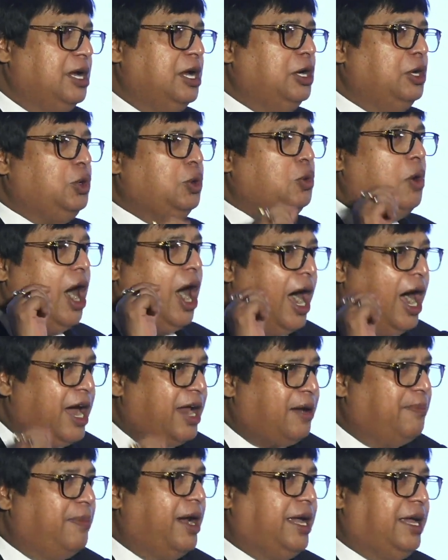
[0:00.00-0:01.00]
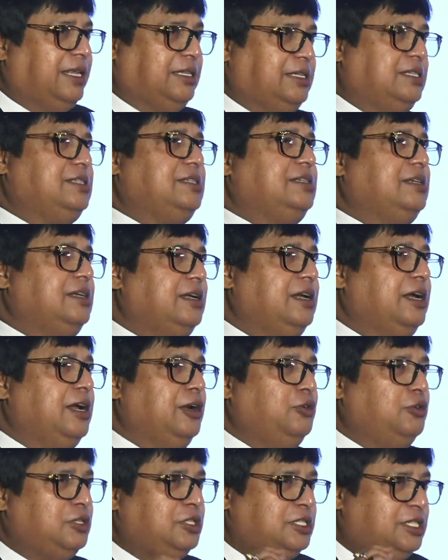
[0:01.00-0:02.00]
to our mines
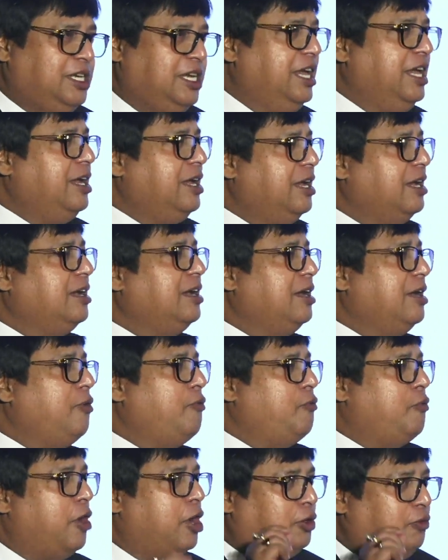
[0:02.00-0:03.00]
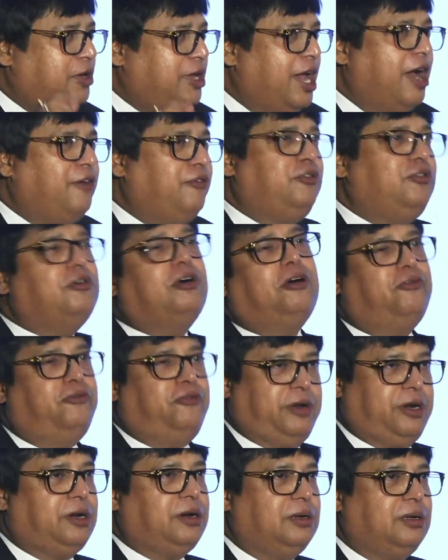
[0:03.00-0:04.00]
to see what we have to
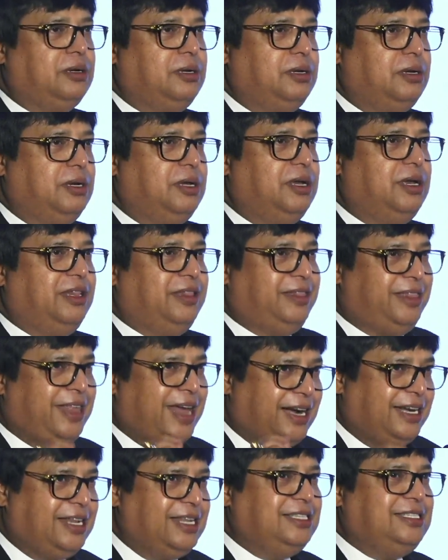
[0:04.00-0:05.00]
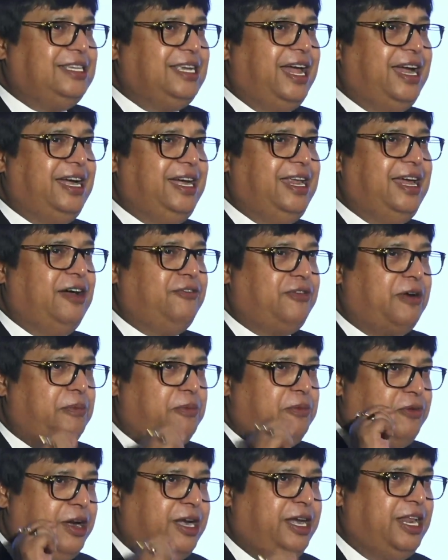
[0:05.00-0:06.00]
offer. That is the idea.
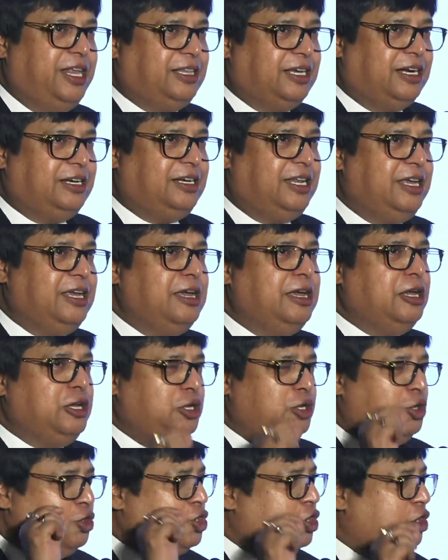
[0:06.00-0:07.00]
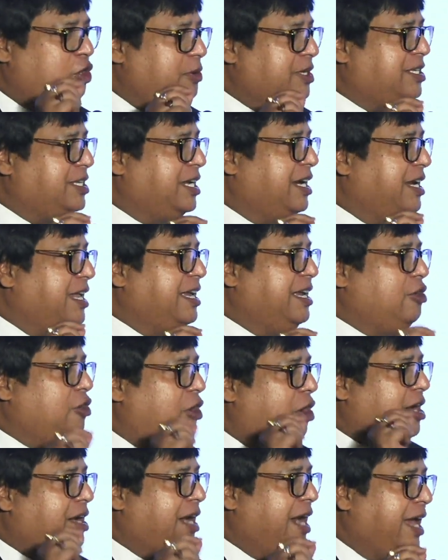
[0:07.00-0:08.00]
From 2030, you should be sending
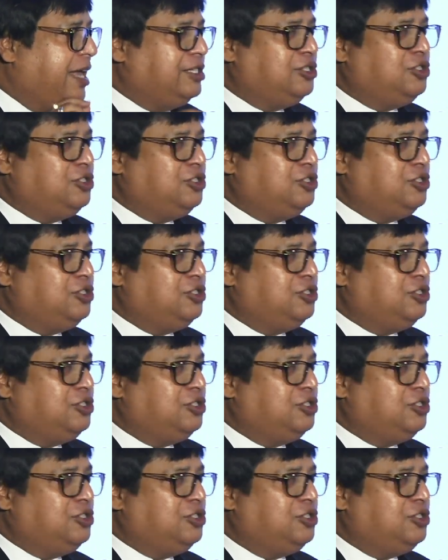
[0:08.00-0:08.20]
your clients